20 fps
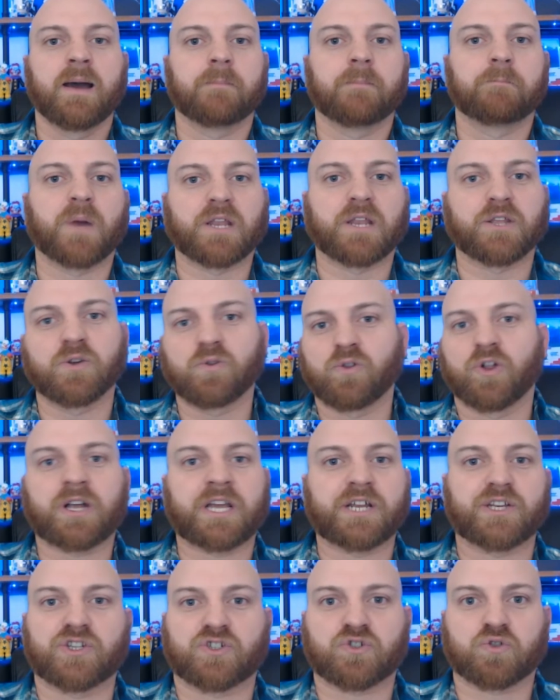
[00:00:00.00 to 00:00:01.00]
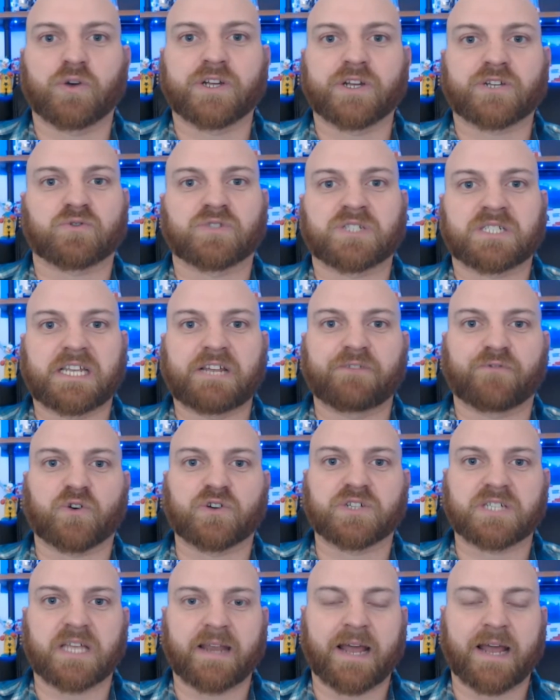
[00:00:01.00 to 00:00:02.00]
But you look at Detroit's
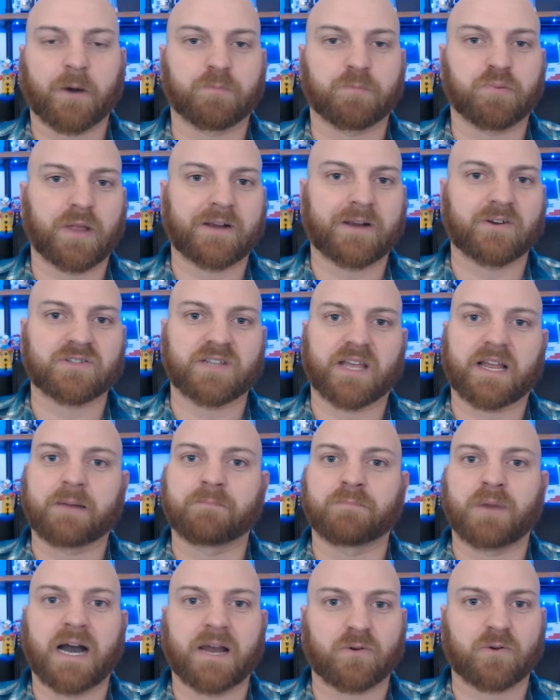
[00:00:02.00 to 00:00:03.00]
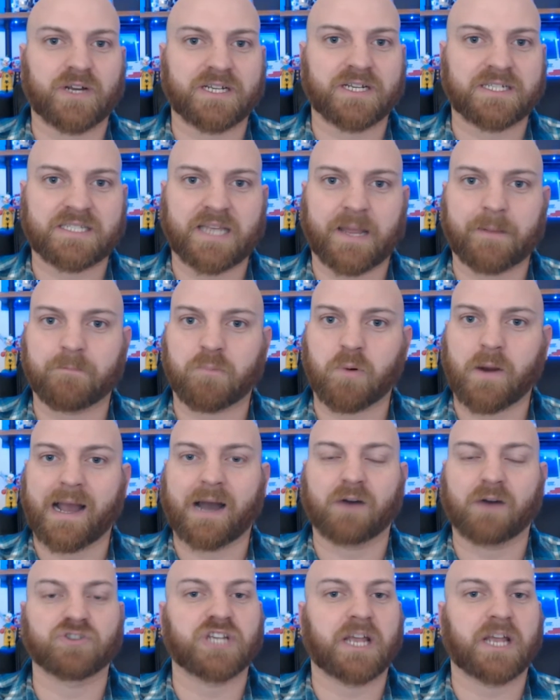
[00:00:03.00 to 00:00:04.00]
receivers and how players like Amon-Ra St.
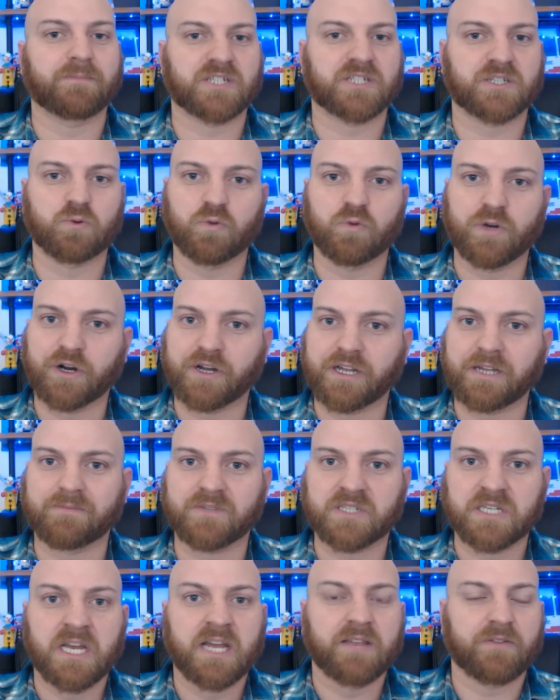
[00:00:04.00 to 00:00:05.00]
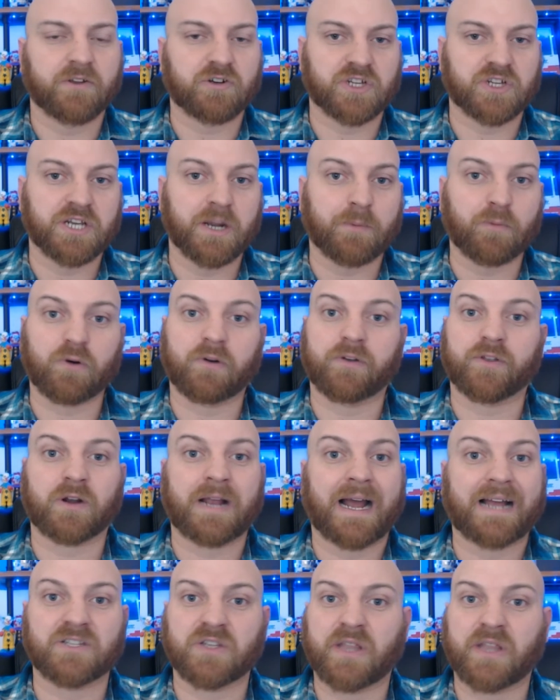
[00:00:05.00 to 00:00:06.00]
Brown, Jameson Williams, there's a number of other
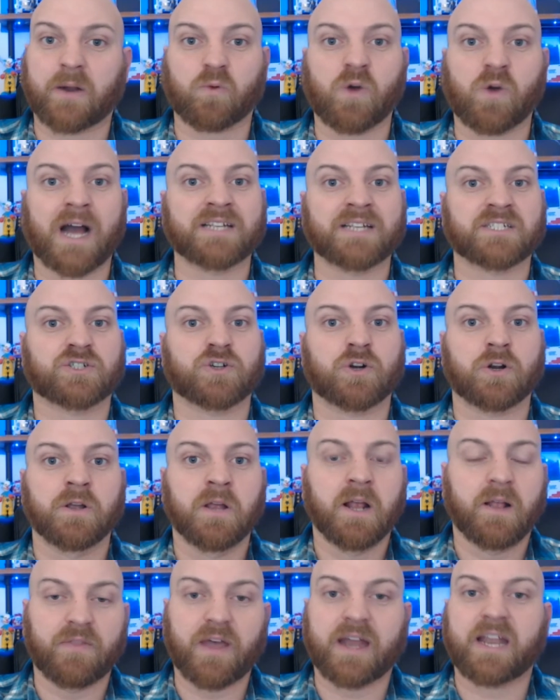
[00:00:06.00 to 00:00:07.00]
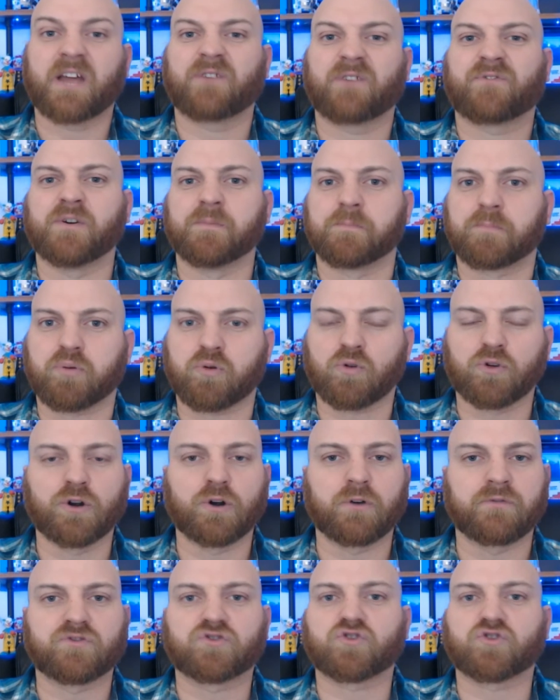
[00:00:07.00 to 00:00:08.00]
guys on that roster that have
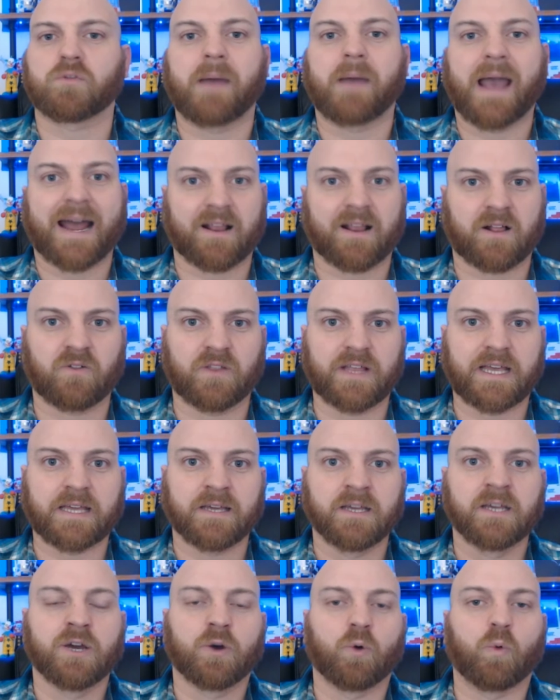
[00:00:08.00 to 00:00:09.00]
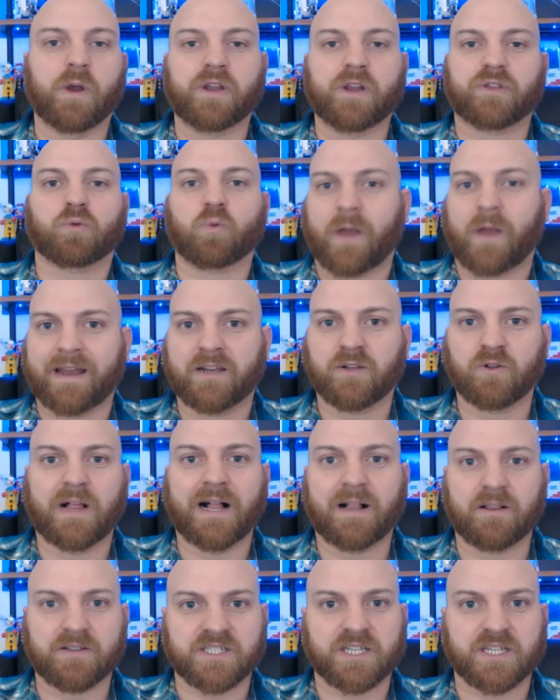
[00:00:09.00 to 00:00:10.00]
improved dramatically with
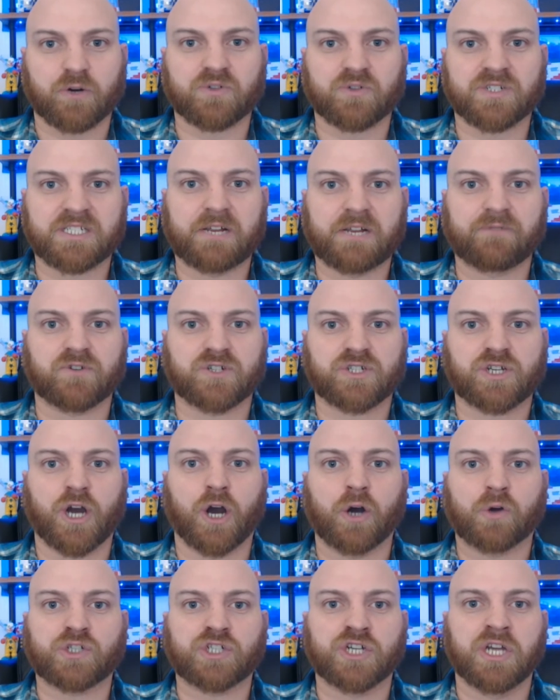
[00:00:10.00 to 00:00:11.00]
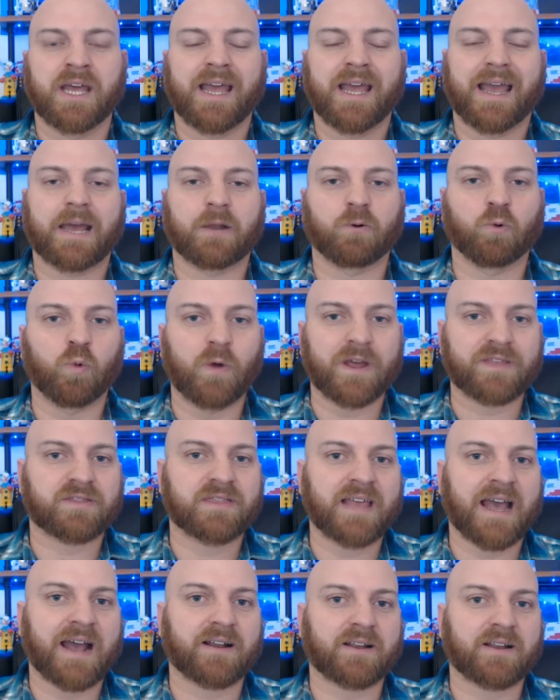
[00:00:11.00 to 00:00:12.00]
Randell as their receivers coach. And with
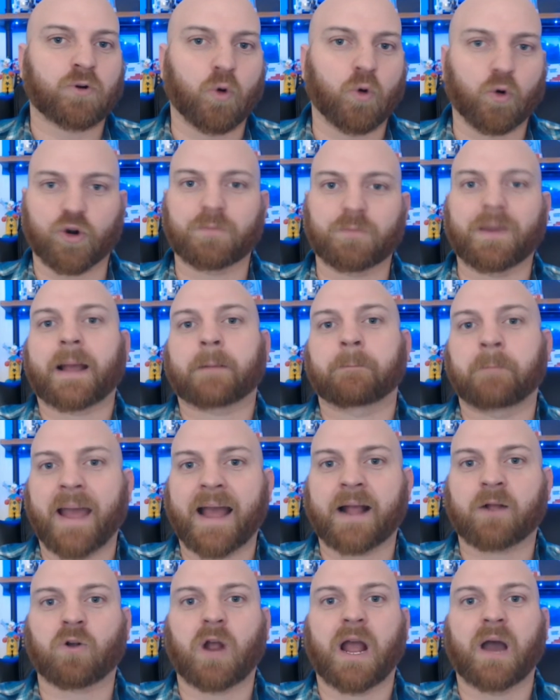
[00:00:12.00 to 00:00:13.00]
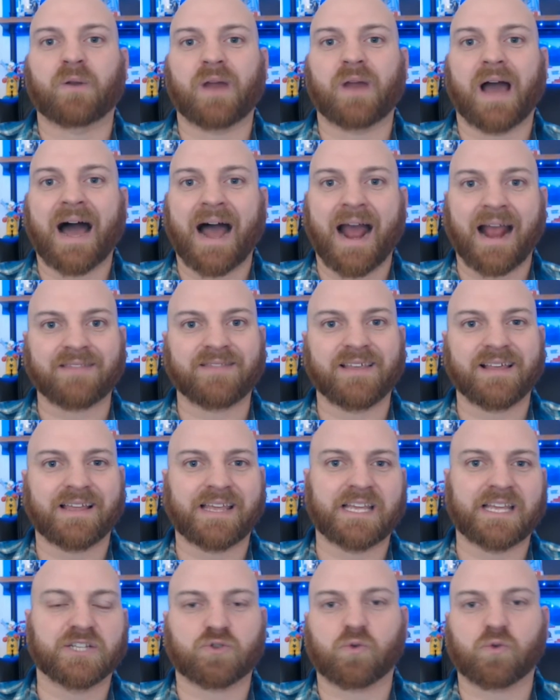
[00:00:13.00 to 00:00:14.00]
that quarterback background, I think
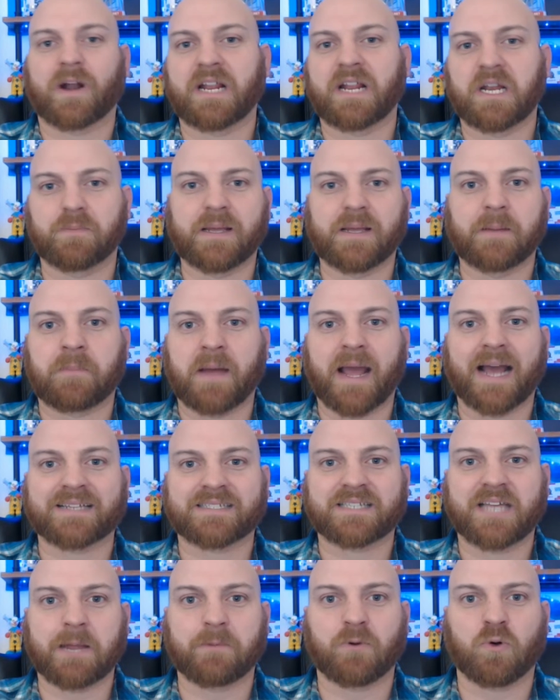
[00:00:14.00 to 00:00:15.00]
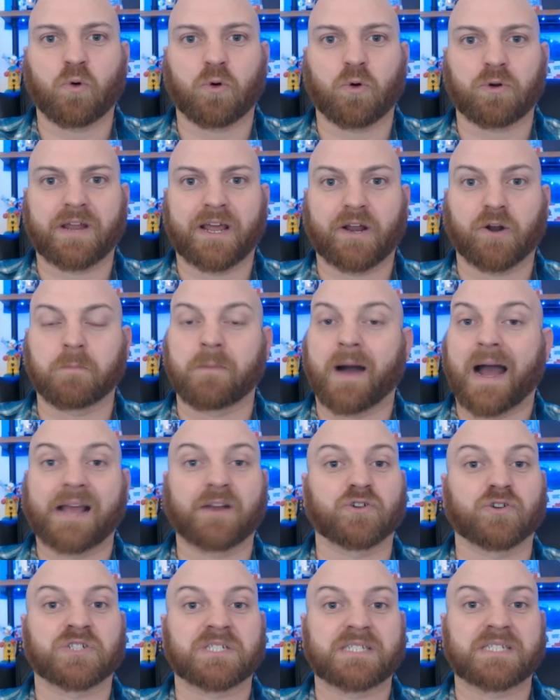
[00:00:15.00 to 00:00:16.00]
he's ready to be a pass game coordinator. My
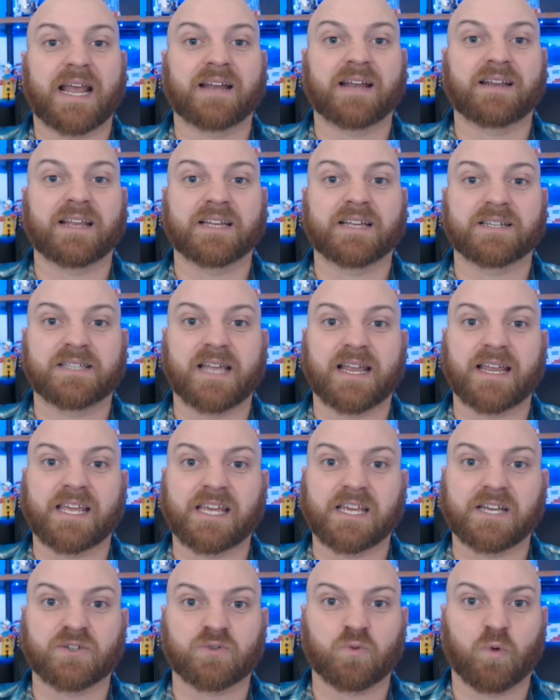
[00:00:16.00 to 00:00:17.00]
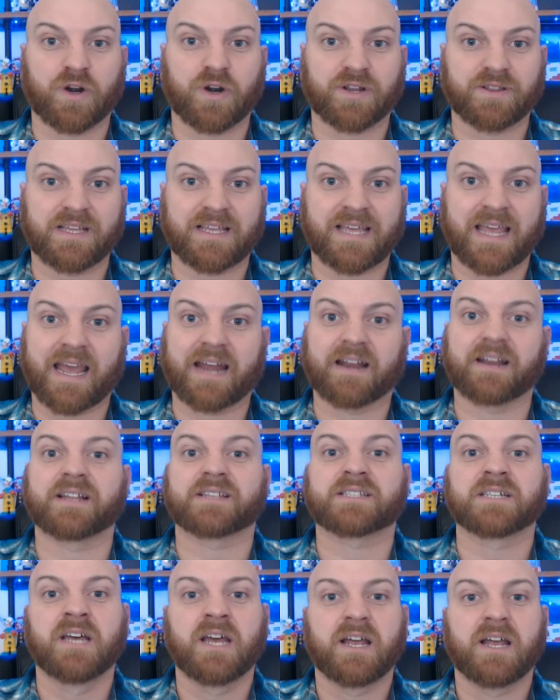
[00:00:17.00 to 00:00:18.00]
understanding is that he is one of the
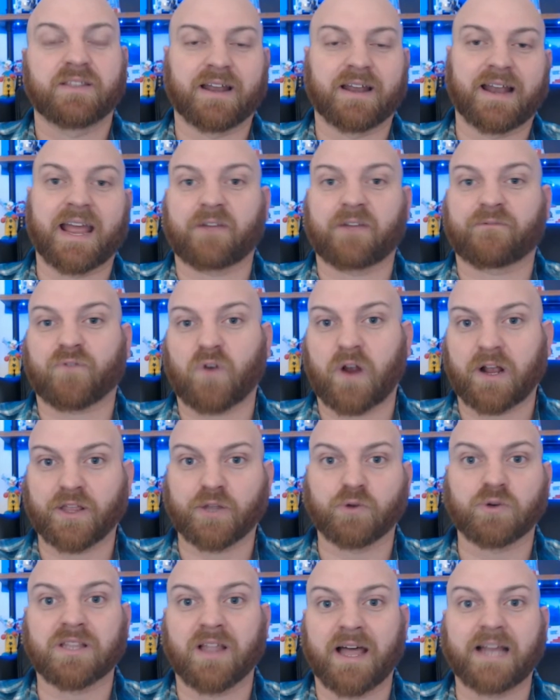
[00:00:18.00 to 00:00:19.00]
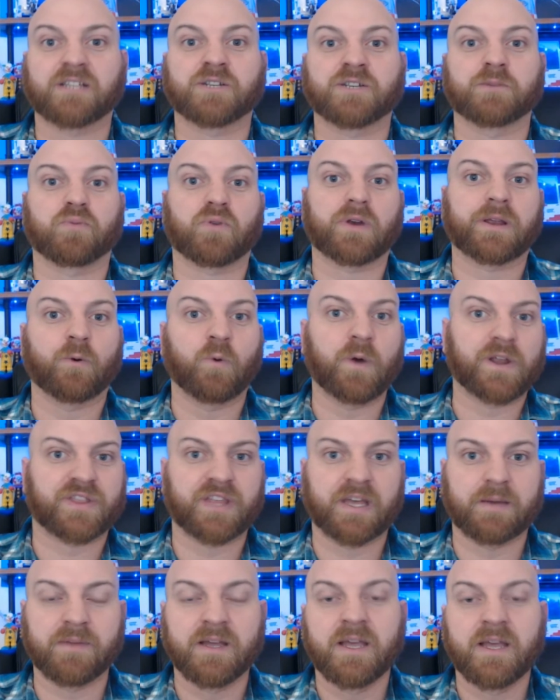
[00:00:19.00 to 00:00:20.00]
candidates that Hank Fraley would like to bring with
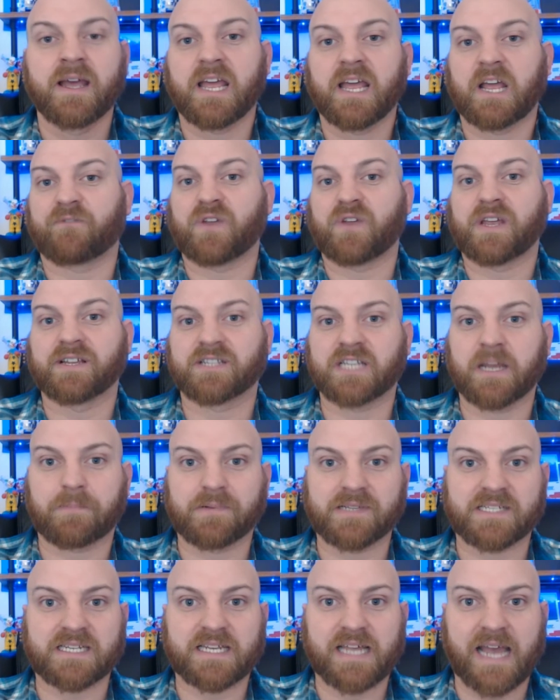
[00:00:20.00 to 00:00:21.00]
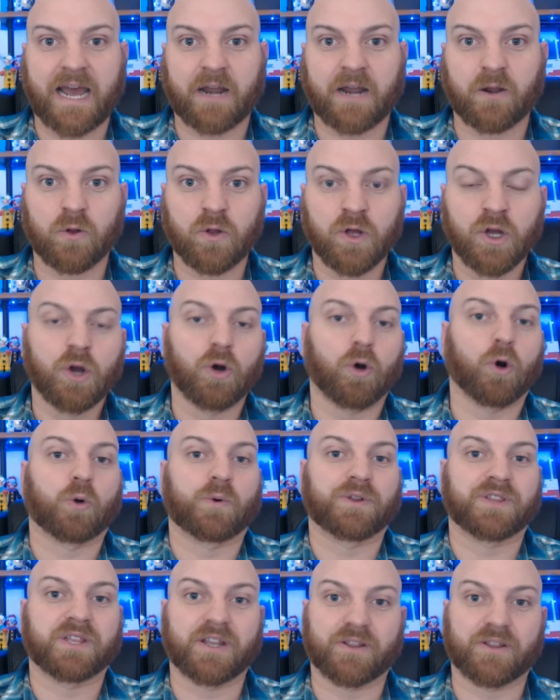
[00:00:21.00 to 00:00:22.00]
him if he ends up in Seattle or
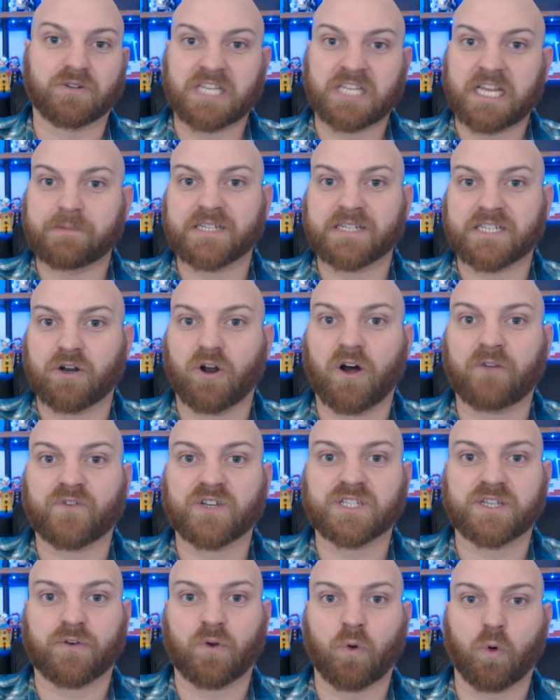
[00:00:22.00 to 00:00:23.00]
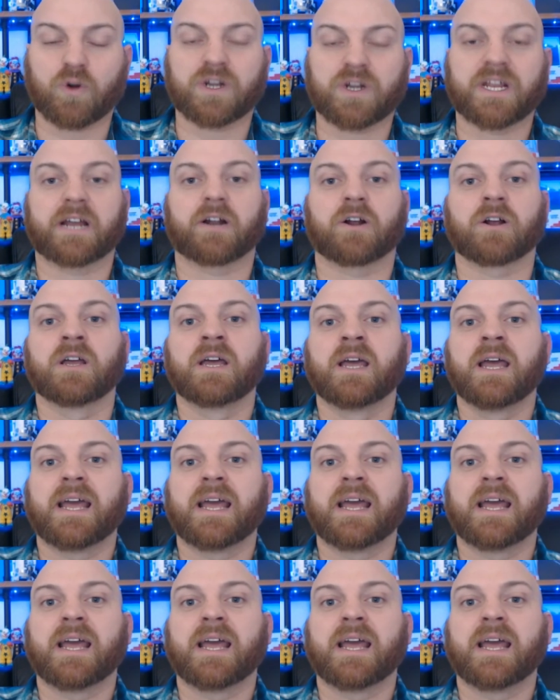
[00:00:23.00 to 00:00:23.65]
with another team as an offensive coordinator.